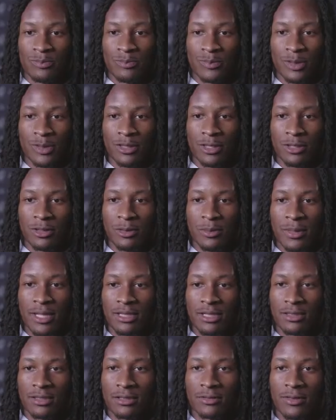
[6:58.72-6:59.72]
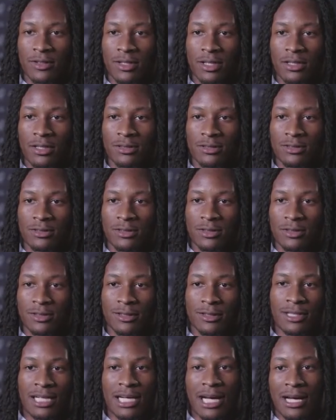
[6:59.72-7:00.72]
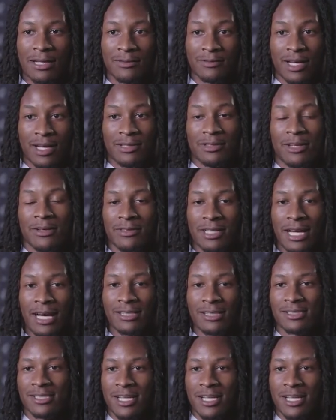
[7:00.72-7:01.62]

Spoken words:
You know, you made it this far. You know, I never got a